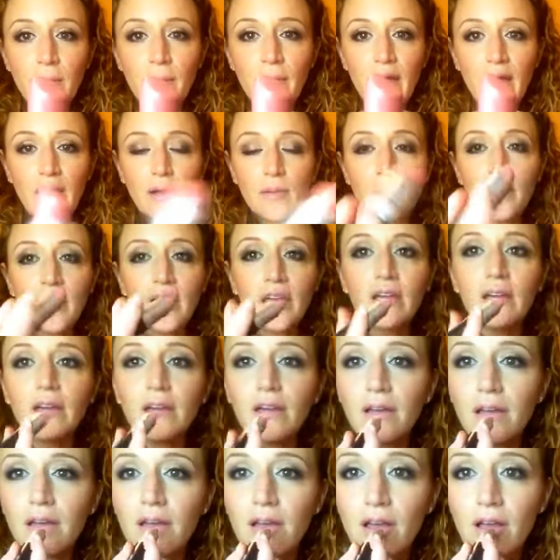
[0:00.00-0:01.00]
MAC
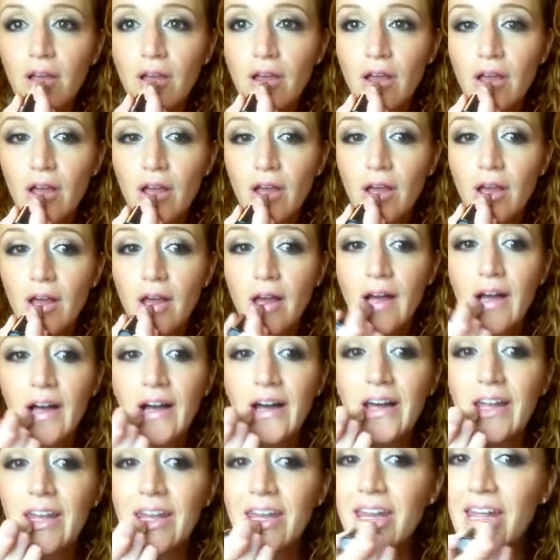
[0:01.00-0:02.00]
pink.
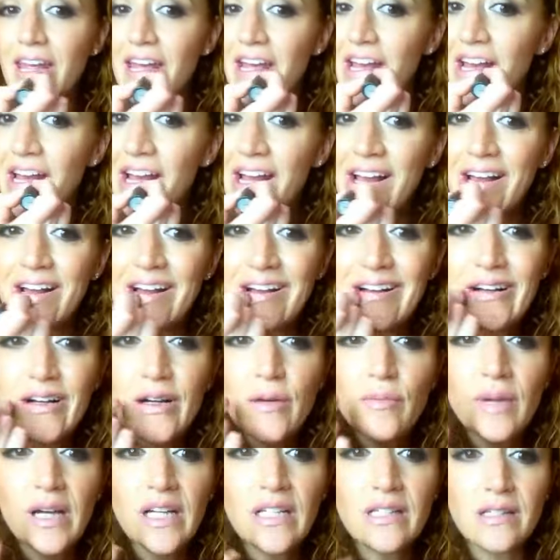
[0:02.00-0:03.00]
And
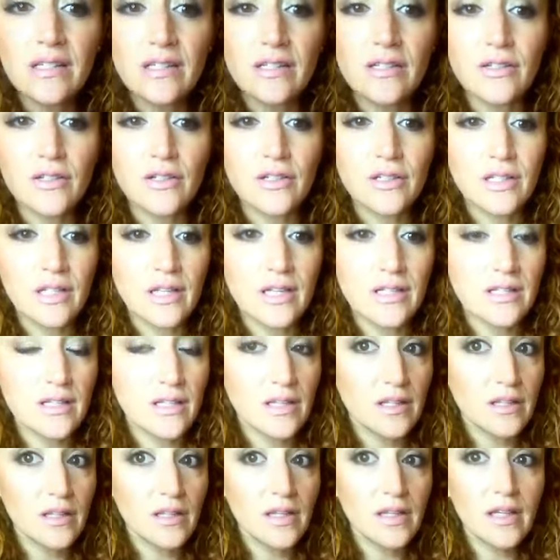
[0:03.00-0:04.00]
my sister says
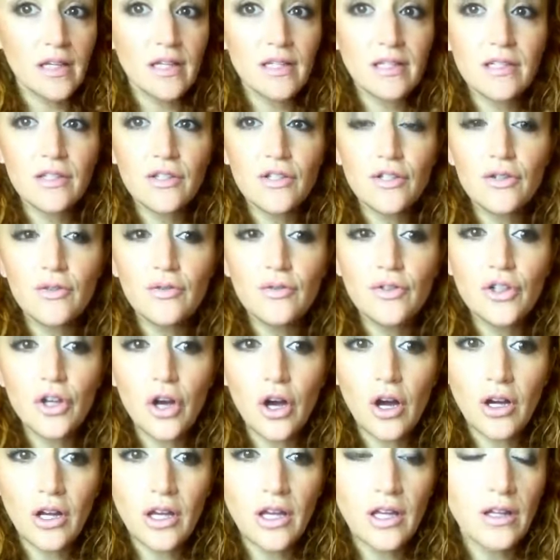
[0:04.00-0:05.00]
it's too
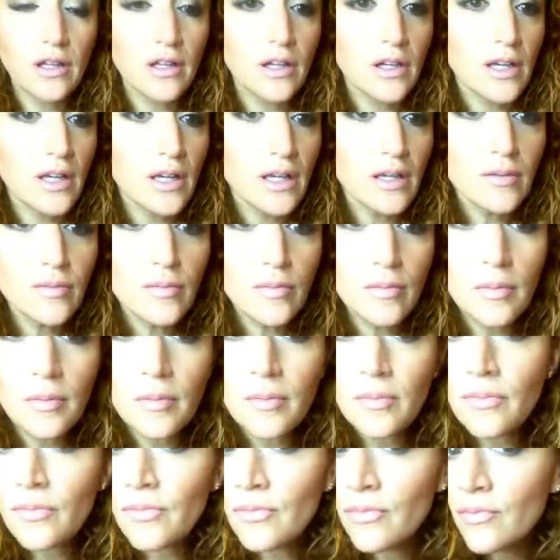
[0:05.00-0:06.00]
chalky looking,
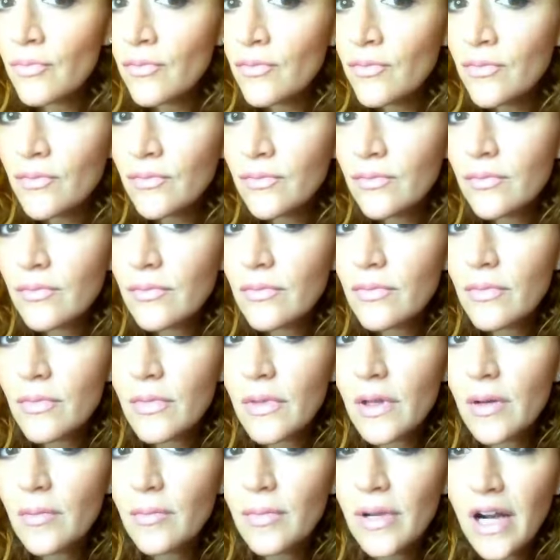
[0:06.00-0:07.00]
but
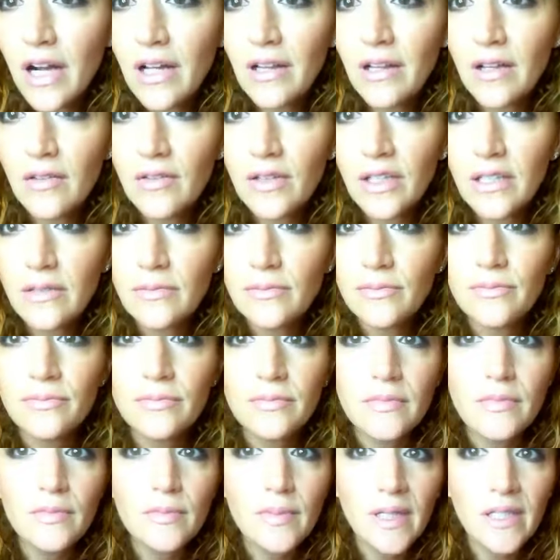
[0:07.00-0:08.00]
I love it,
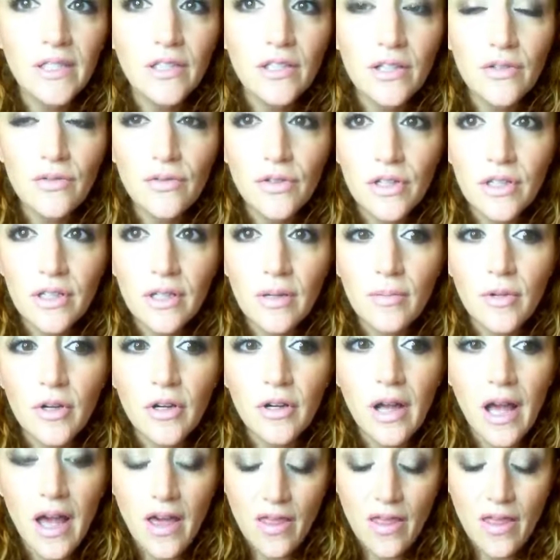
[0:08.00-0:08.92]
especially for summer.